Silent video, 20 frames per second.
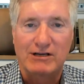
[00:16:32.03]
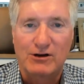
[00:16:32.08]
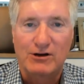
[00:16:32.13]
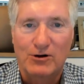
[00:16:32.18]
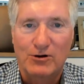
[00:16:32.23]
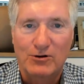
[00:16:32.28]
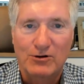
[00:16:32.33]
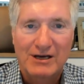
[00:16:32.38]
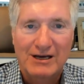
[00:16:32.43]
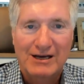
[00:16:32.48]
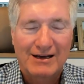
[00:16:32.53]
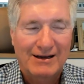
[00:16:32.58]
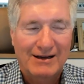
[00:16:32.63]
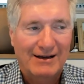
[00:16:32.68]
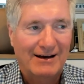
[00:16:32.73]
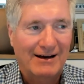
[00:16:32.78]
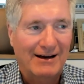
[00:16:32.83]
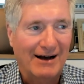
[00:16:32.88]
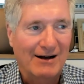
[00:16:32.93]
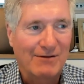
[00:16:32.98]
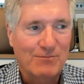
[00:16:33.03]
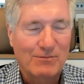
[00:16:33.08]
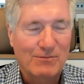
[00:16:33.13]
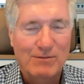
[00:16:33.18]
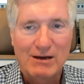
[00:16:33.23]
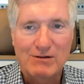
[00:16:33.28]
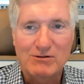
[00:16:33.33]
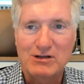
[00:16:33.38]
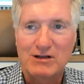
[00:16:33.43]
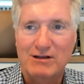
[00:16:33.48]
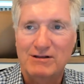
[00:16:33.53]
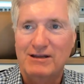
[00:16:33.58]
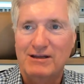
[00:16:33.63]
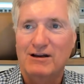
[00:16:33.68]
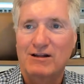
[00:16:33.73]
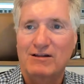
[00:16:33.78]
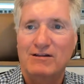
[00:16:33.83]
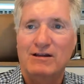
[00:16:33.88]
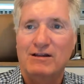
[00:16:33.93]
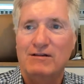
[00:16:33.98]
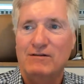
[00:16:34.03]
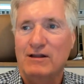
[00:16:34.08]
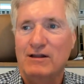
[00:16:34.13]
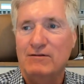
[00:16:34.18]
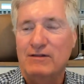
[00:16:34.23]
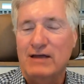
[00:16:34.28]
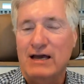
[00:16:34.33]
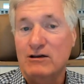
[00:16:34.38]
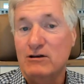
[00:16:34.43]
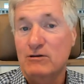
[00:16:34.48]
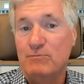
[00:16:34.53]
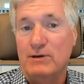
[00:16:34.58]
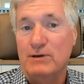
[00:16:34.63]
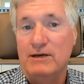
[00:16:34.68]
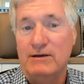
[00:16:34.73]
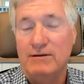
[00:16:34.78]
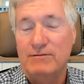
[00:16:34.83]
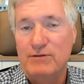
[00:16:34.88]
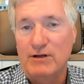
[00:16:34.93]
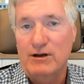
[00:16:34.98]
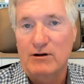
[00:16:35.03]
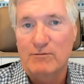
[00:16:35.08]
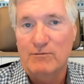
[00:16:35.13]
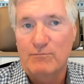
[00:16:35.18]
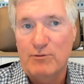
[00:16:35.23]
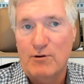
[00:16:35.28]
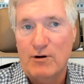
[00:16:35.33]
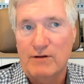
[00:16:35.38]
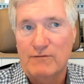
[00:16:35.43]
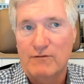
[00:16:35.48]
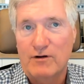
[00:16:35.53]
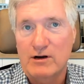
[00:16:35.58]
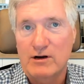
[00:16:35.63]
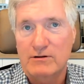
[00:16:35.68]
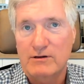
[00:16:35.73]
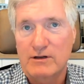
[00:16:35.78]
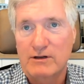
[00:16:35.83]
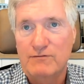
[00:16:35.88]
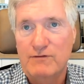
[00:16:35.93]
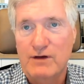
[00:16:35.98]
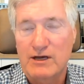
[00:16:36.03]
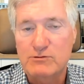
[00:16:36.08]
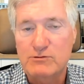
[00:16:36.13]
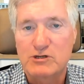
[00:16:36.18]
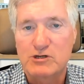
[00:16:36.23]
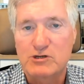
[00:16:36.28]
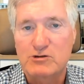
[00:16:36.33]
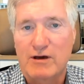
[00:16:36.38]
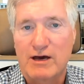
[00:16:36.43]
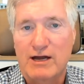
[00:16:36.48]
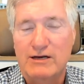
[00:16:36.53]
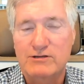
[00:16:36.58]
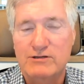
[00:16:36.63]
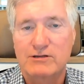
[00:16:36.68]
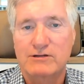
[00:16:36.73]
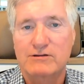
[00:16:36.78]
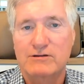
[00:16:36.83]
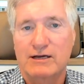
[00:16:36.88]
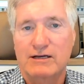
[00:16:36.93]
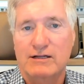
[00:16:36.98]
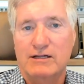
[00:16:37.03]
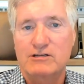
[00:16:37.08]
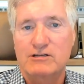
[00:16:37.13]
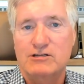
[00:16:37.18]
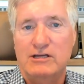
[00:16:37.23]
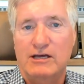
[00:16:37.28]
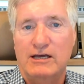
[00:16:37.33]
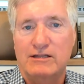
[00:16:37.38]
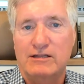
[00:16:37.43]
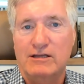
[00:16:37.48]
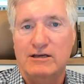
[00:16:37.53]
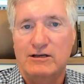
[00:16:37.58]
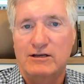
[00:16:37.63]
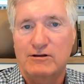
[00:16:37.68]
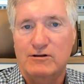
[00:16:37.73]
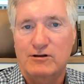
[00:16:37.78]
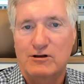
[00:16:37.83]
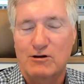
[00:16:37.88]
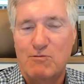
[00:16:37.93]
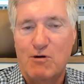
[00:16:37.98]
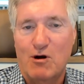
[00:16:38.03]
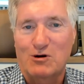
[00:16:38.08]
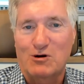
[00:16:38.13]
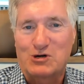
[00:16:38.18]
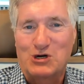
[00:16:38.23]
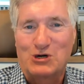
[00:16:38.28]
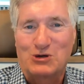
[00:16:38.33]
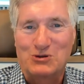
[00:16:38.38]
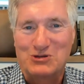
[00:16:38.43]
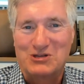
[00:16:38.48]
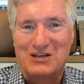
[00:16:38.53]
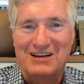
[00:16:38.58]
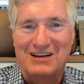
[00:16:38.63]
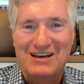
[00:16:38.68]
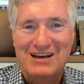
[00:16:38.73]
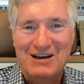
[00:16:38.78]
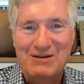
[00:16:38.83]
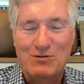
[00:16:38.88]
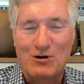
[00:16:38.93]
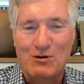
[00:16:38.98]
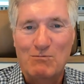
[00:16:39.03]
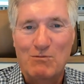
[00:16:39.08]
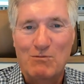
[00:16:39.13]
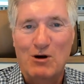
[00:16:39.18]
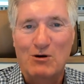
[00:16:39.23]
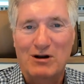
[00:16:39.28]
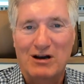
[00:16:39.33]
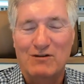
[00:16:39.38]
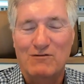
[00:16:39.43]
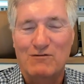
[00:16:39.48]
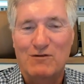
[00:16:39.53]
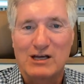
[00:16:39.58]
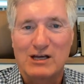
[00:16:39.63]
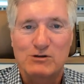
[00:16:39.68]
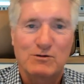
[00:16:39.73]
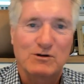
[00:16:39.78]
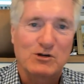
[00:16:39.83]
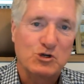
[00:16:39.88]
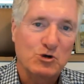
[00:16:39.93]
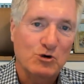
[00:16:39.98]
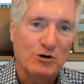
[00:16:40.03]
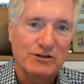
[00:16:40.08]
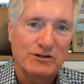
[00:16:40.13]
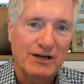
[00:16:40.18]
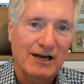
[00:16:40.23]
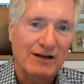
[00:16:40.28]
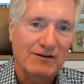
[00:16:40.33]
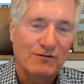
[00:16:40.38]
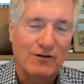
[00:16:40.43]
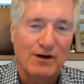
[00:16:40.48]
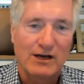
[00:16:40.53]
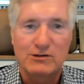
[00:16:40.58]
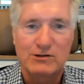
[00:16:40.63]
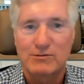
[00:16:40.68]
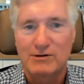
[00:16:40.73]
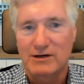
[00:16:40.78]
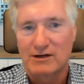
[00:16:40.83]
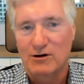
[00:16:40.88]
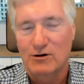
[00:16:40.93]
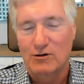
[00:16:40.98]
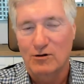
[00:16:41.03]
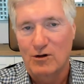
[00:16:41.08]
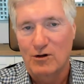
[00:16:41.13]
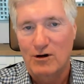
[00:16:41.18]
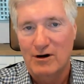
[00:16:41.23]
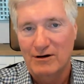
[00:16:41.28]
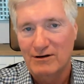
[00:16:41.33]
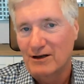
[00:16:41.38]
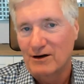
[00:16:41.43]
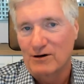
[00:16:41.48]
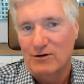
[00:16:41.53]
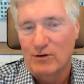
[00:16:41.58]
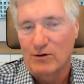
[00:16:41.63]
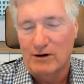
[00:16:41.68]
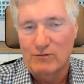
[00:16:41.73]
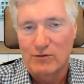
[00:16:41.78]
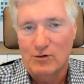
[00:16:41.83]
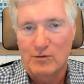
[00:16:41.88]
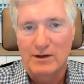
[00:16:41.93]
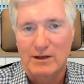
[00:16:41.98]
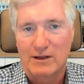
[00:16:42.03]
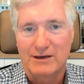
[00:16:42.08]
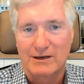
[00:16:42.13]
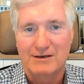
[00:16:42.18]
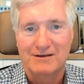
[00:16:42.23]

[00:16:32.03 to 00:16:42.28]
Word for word: gold. Maybe there's that could be, part of our investment strategy is like, let's take the commercials that promote an investment, short that investment and go long, whatever we like.